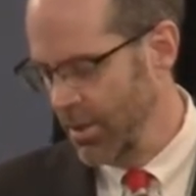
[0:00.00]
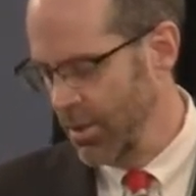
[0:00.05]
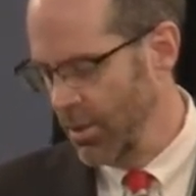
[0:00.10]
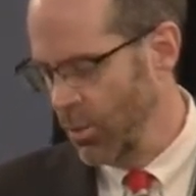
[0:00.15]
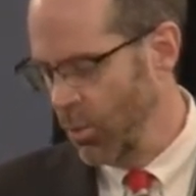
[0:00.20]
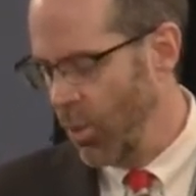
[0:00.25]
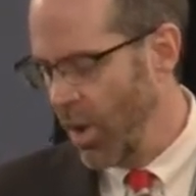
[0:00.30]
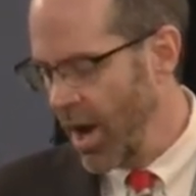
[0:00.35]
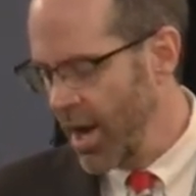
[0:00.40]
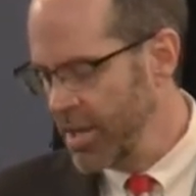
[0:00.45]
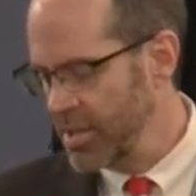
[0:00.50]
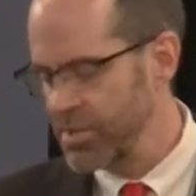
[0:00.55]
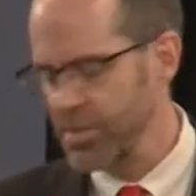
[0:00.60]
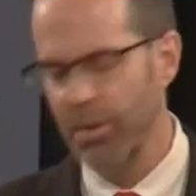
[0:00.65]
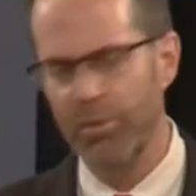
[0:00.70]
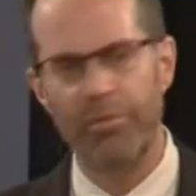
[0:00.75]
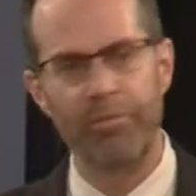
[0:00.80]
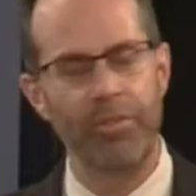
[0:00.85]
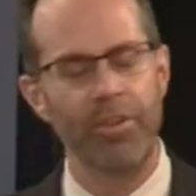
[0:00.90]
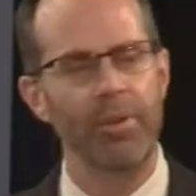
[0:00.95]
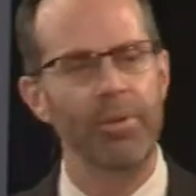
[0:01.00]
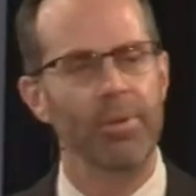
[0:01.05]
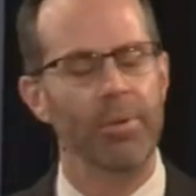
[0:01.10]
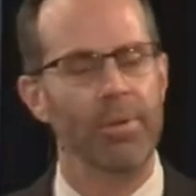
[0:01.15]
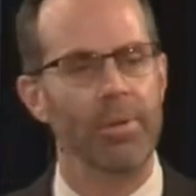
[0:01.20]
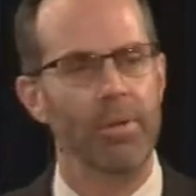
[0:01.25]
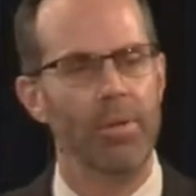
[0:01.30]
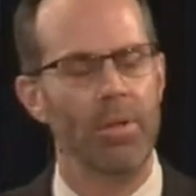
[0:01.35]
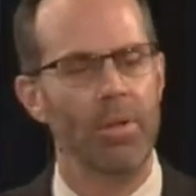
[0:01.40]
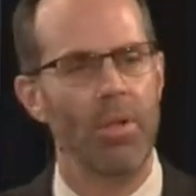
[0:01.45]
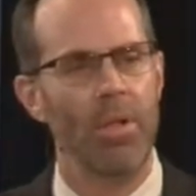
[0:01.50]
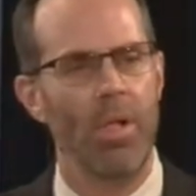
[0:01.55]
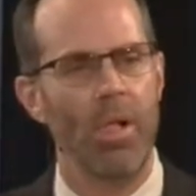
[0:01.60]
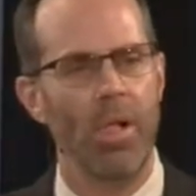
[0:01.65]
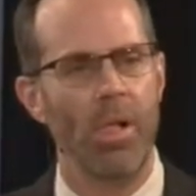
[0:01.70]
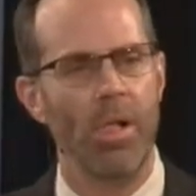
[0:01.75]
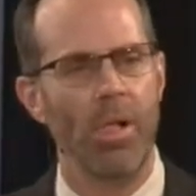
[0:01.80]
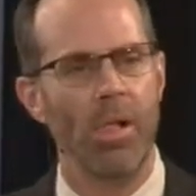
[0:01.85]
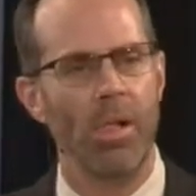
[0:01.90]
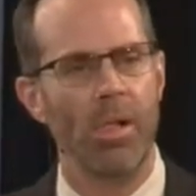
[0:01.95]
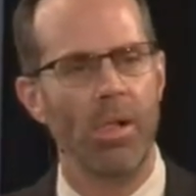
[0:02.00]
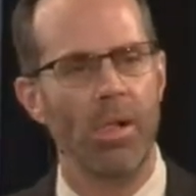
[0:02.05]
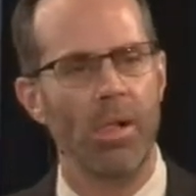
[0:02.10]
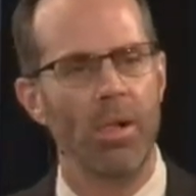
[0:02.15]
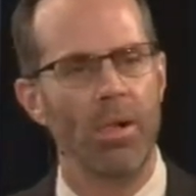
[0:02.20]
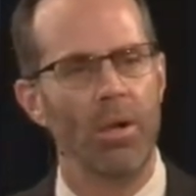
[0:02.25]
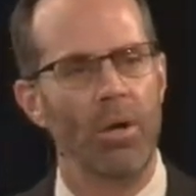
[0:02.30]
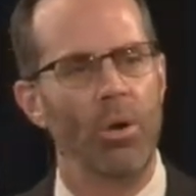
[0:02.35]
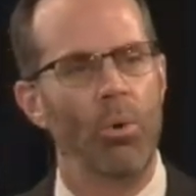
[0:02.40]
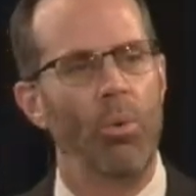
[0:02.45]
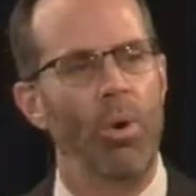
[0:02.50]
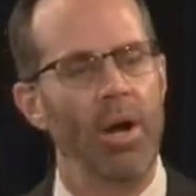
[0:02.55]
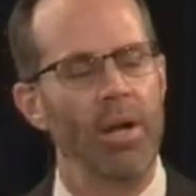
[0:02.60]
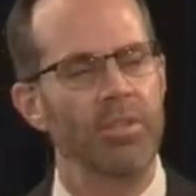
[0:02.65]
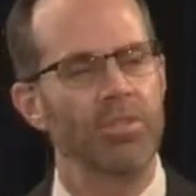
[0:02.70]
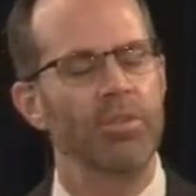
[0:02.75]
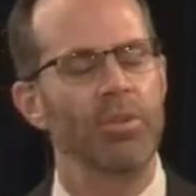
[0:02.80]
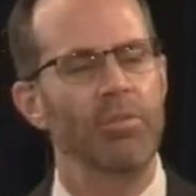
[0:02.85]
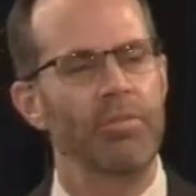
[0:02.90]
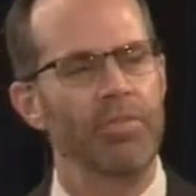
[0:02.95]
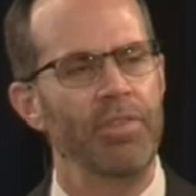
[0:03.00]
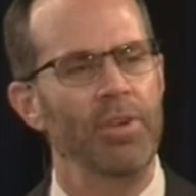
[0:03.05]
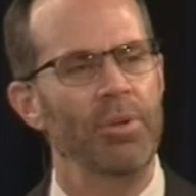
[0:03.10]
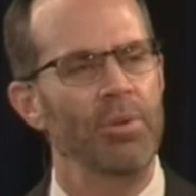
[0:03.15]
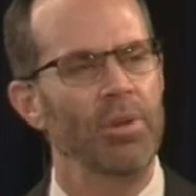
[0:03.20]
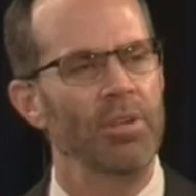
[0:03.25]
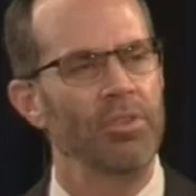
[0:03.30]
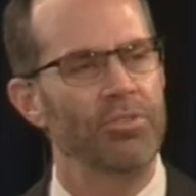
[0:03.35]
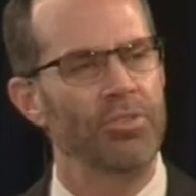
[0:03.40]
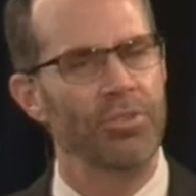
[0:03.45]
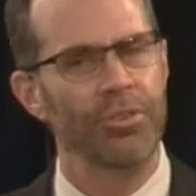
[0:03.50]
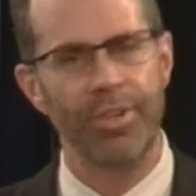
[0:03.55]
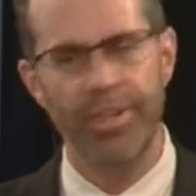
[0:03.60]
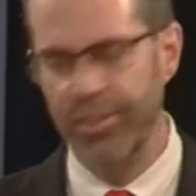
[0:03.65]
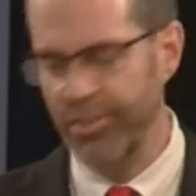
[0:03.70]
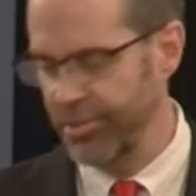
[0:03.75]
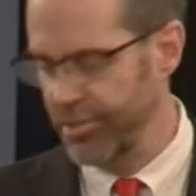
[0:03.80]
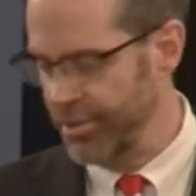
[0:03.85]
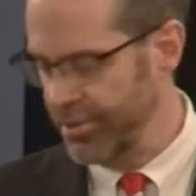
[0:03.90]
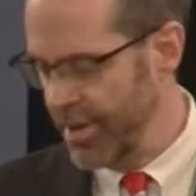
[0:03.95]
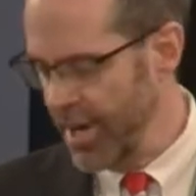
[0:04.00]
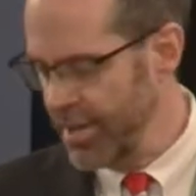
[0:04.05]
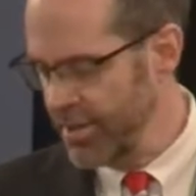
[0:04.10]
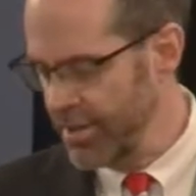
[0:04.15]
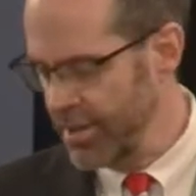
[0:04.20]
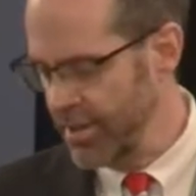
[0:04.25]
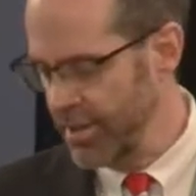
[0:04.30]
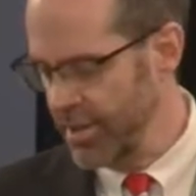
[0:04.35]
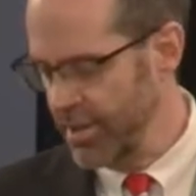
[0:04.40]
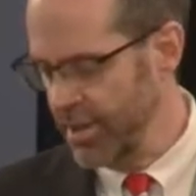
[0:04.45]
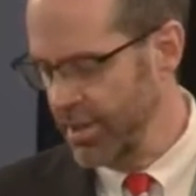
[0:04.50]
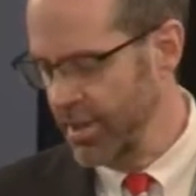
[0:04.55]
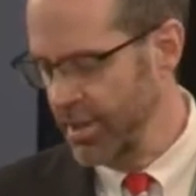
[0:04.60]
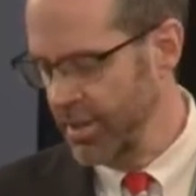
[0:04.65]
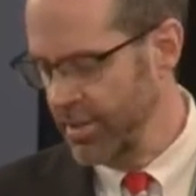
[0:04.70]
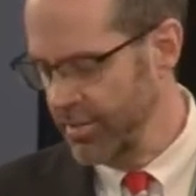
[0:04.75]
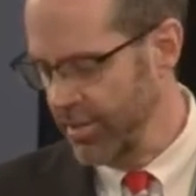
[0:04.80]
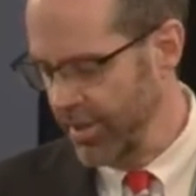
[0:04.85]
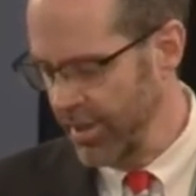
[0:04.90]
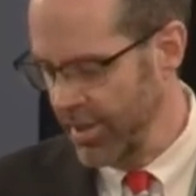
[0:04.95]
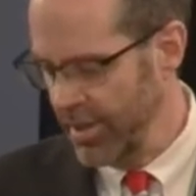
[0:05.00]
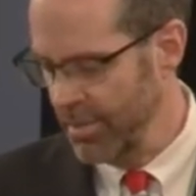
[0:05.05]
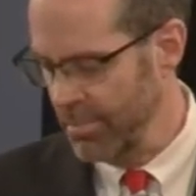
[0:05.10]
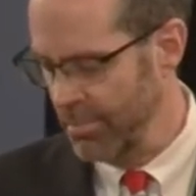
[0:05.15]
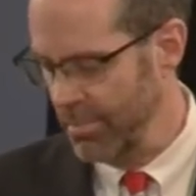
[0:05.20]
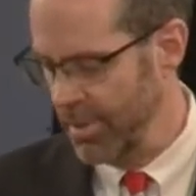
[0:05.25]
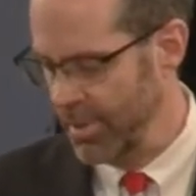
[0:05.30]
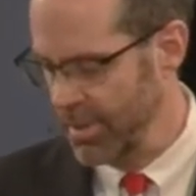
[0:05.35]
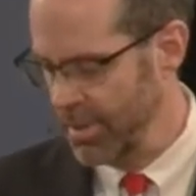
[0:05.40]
Why so few? Why so few are truly surrendered to Him?